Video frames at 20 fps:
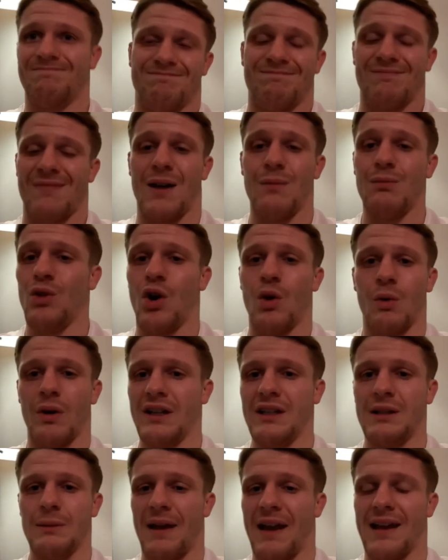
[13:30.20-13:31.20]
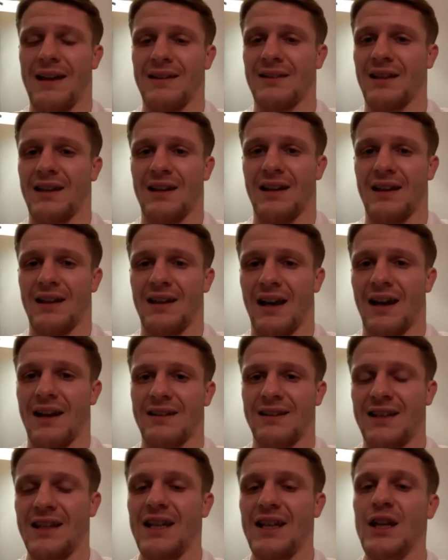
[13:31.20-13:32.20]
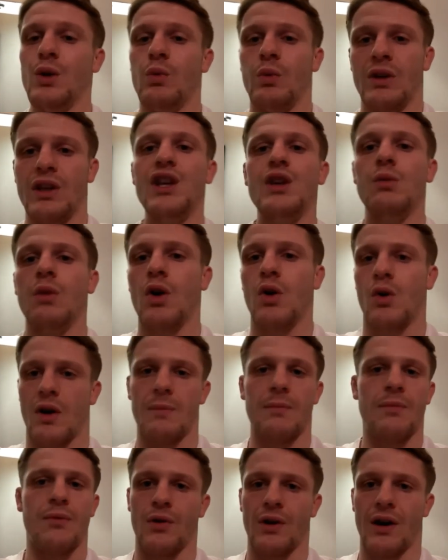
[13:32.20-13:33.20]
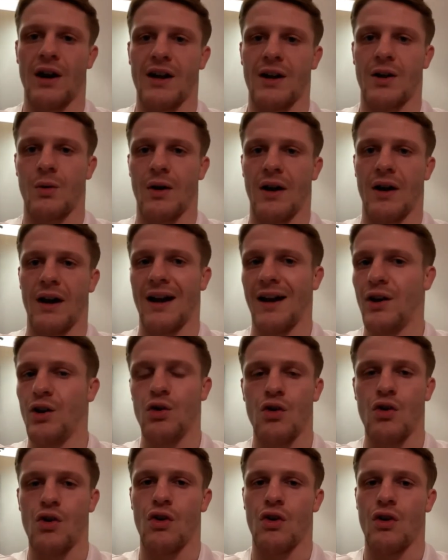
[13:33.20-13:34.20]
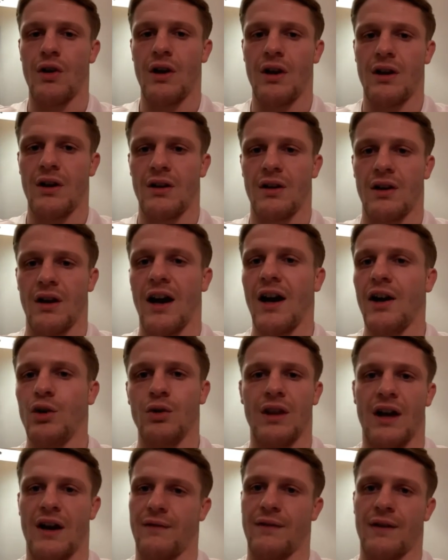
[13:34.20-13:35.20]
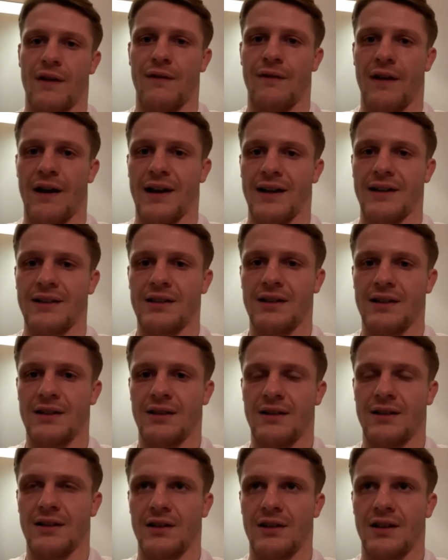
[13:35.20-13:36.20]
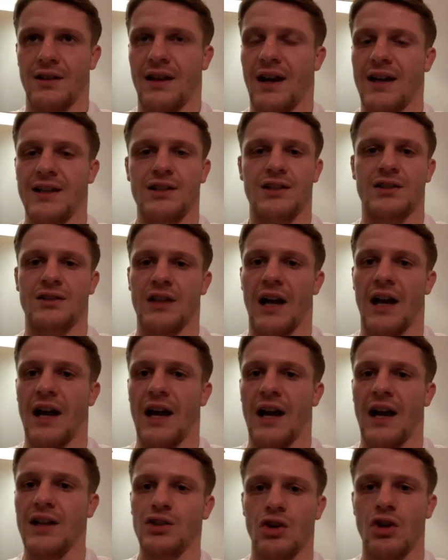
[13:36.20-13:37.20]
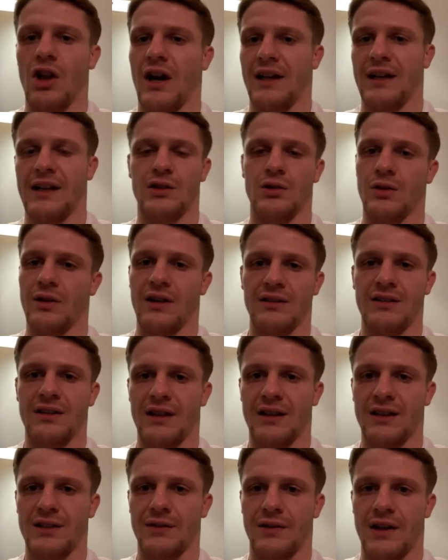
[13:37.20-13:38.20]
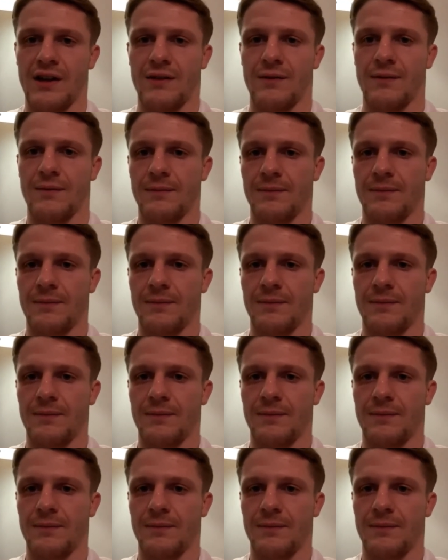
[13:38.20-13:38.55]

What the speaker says: I'm not worried about anything. He will quit before I quit. I know that for a fact. That's all I need going into this fight.